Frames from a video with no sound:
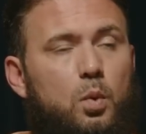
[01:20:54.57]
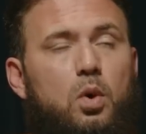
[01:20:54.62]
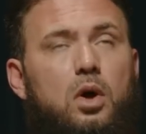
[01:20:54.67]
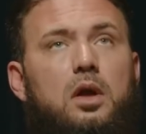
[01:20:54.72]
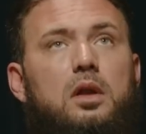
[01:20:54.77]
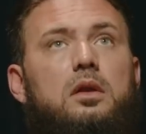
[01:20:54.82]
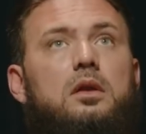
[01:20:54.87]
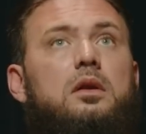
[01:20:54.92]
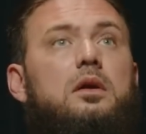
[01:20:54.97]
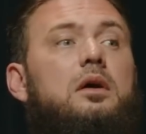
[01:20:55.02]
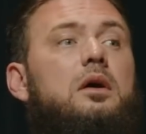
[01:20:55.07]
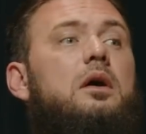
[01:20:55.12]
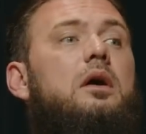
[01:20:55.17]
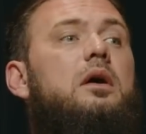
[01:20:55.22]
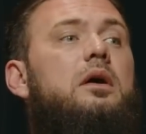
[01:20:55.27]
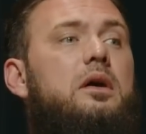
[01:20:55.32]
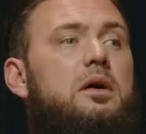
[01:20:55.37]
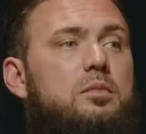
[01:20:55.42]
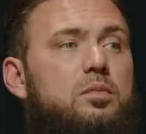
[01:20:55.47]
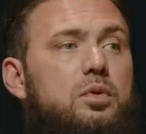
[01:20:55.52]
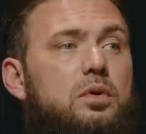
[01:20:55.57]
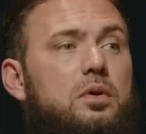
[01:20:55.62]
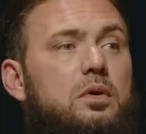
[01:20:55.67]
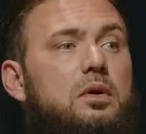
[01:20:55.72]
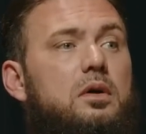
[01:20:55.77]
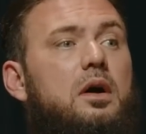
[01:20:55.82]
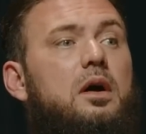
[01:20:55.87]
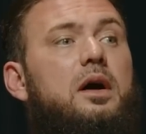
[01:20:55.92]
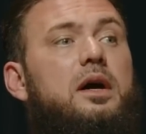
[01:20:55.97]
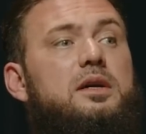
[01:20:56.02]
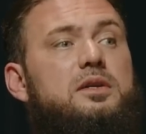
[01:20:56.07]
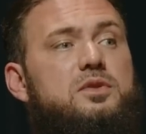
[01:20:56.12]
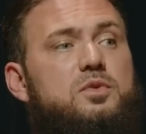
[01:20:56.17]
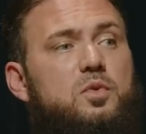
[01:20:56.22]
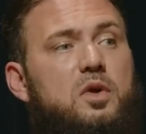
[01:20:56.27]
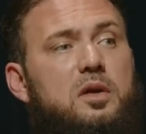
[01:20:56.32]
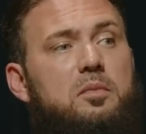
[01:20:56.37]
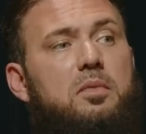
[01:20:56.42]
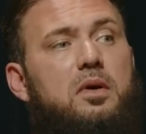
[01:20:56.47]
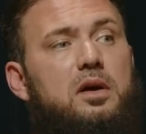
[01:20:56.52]
Wallahi, bro, I
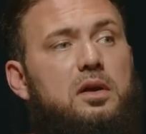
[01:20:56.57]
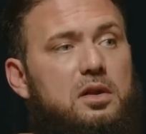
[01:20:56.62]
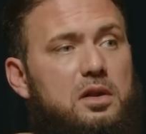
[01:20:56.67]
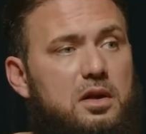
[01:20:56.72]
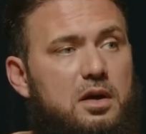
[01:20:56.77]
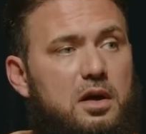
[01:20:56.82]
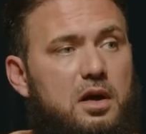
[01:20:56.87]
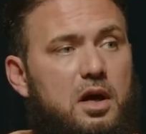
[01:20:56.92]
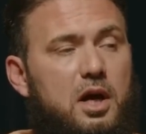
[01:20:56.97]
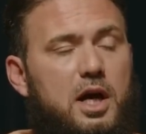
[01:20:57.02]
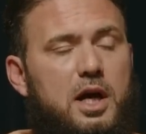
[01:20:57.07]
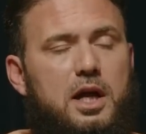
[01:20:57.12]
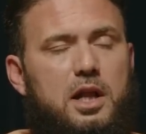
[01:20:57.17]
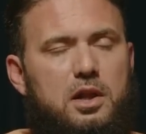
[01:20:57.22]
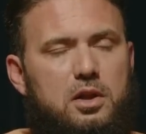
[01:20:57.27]
swear by Allah,